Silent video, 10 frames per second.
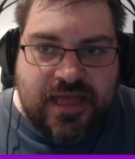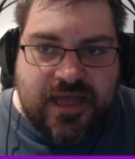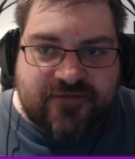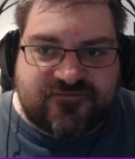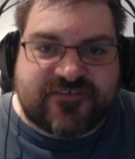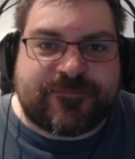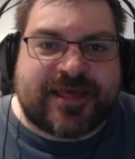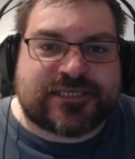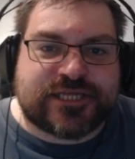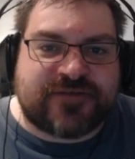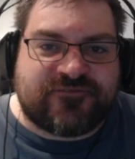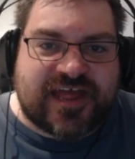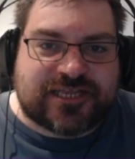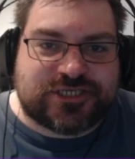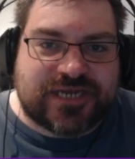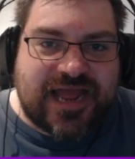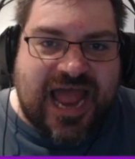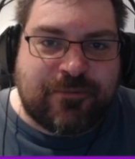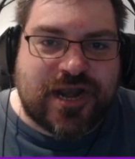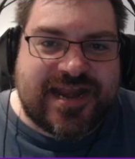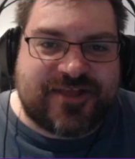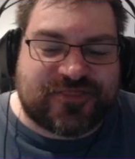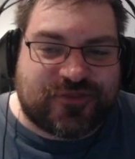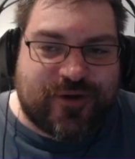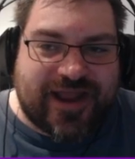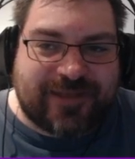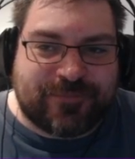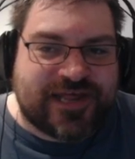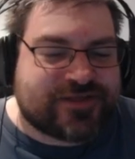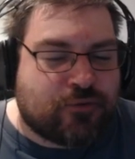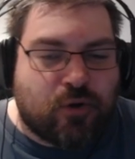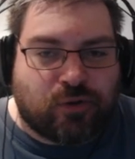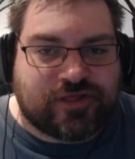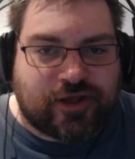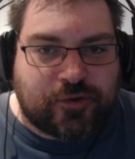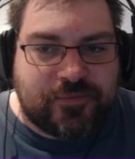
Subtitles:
50% chance to flinch. I'm going to need 3. Please don't roll 2.